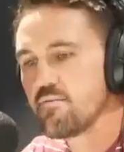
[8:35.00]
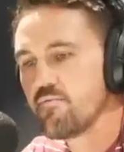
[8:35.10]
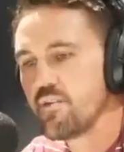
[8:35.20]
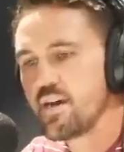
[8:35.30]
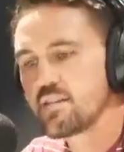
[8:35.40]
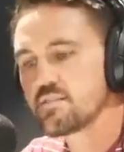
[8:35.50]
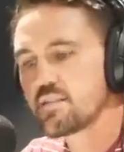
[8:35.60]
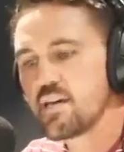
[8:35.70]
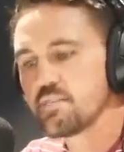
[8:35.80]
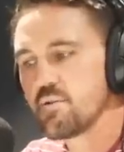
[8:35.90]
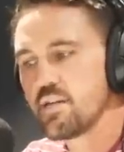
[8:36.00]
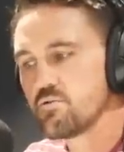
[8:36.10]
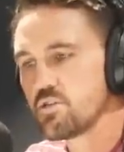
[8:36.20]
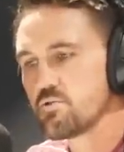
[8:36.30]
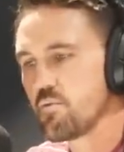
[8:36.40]
for Hector's case, man, it
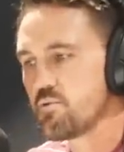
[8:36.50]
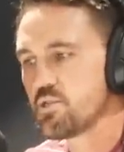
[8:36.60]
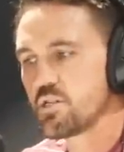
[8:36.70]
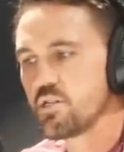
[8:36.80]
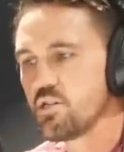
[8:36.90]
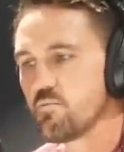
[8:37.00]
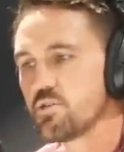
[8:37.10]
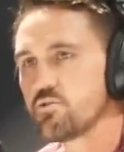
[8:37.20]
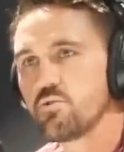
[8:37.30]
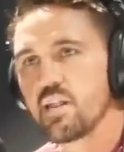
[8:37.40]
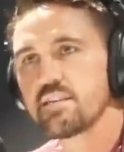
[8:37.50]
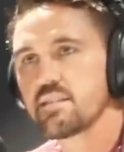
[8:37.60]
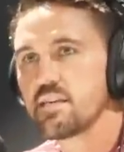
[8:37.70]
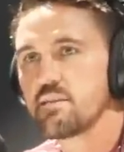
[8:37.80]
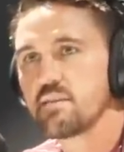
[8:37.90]
was it's probably just a little bit too late
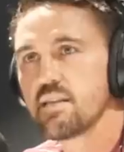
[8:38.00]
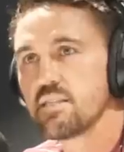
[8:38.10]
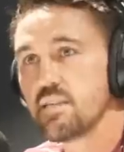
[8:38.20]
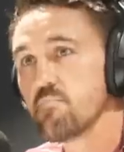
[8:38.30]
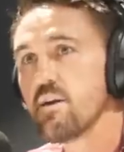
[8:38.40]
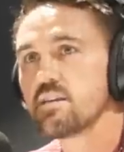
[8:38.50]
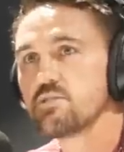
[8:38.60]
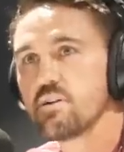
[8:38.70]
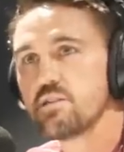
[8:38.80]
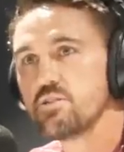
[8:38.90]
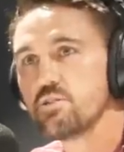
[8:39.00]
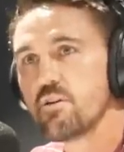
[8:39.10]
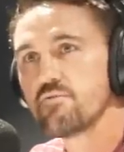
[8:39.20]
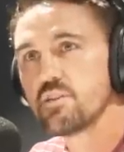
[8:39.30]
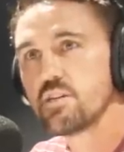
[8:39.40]
that he that he did make his run in the
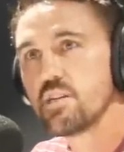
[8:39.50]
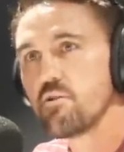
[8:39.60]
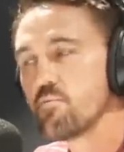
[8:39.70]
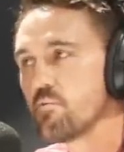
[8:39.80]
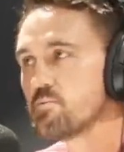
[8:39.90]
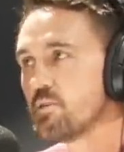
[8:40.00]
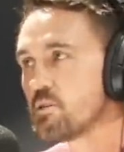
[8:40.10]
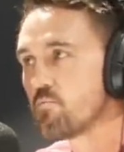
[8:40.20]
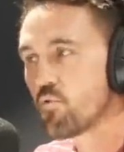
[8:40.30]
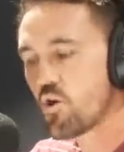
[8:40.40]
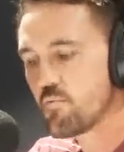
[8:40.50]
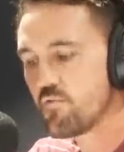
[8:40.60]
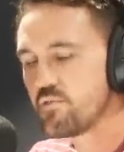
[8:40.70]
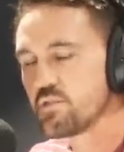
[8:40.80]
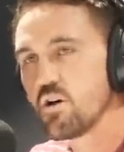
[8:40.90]
UFC. You know, he probably spent the prime
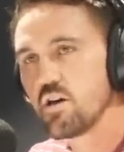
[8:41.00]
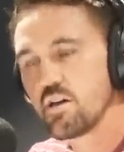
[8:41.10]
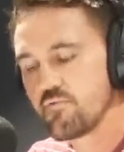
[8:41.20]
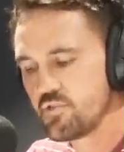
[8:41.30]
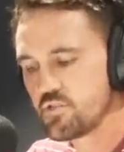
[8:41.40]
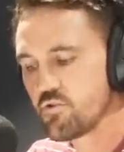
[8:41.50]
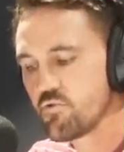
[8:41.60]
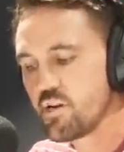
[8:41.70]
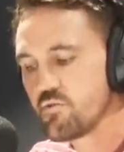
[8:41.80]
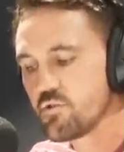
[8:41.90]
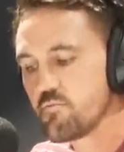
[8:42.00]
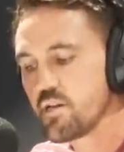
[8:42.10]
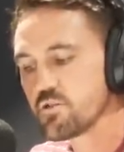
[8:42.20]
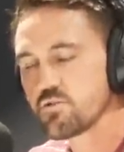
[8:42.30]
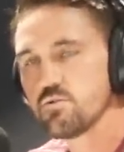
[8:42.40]
of his of his career in the
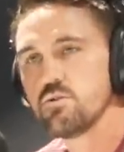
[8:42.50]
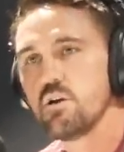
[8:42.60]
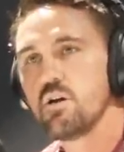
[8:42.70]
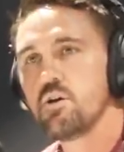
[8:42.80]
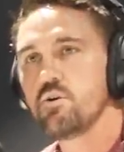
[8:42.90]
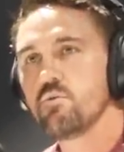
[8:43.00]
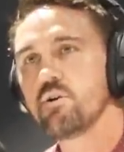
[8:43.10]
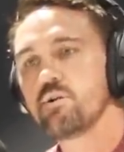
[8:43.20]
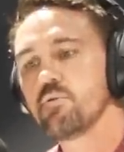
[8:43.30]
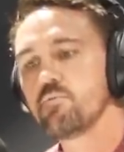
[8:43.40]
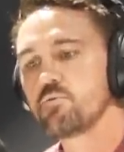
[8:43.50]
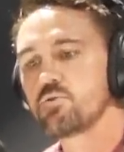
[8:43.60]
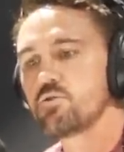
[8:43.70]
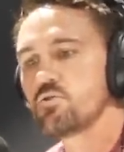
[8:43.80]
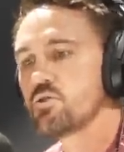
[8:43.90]
Bellator, where he probably
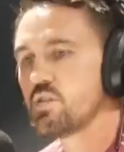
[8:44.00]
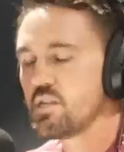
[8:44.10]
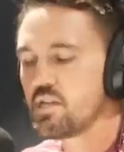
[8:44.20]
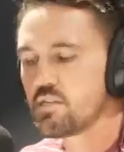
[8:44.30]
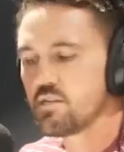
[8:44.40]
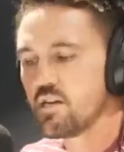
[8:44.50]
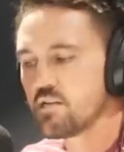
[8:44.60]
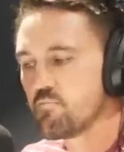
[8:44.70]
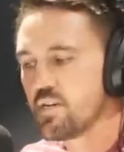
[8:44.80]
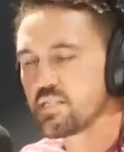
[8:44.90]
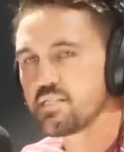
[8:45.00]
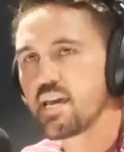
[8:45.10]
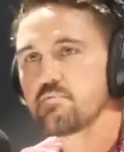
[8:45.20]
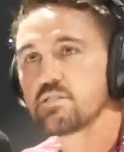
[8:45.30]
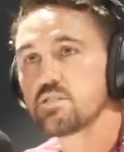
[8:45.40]
didn't get the, as big as
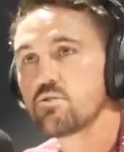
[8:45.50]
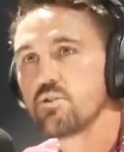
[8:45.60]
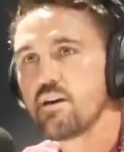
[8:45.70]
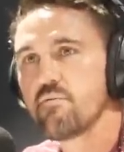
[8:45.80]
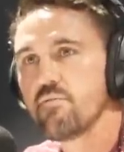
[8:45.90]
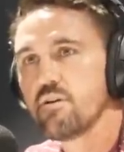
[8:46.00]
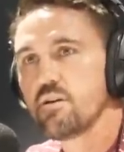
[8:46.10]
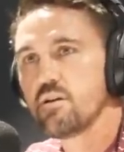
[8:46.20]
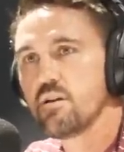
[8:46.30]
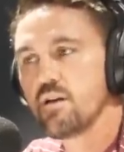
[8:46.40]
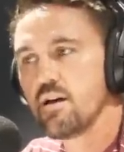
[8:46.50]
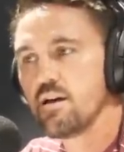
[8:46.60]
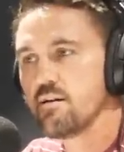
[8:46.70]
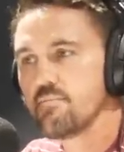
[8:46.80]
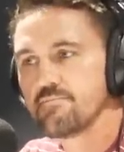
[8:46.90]
names as he could have.
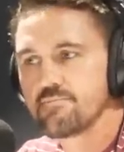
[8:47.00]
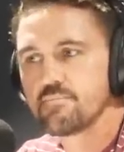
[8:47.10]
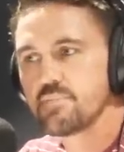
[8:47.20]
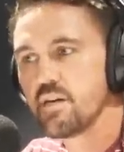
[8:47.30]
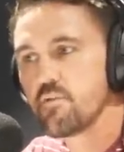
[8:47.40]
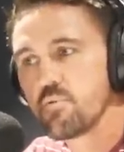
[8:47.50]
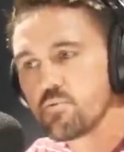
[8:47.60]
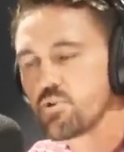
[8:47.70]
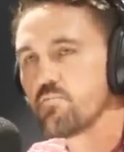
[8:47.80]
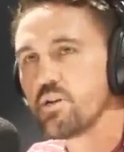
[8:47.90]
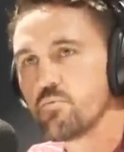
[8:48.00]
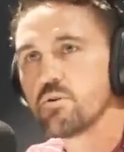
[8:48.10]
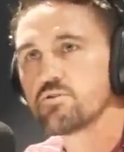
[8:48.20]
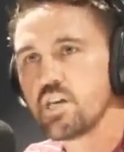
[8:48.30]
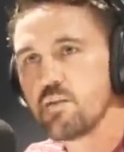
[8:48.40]
Um, you know, he probably could have been a
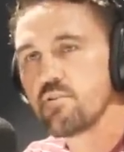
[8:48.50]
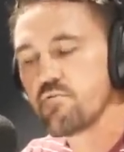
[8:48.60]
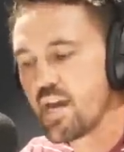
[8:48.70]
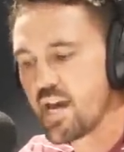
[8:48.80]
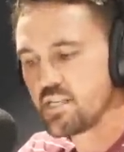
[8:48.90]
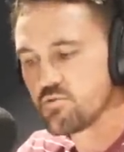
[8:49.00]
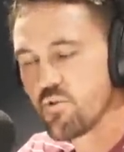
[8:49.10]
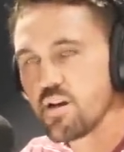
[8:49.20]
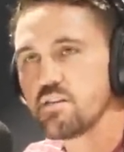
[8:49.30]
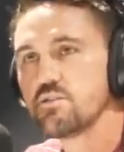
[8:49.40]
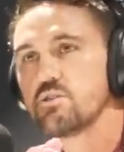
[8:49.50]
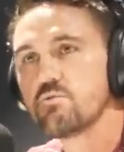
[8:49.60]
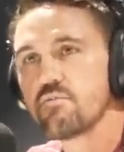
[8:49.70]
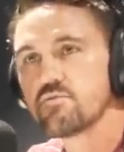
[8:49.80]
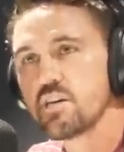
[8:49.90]
world champ if he had his run in the
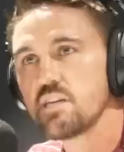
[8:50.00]
UFC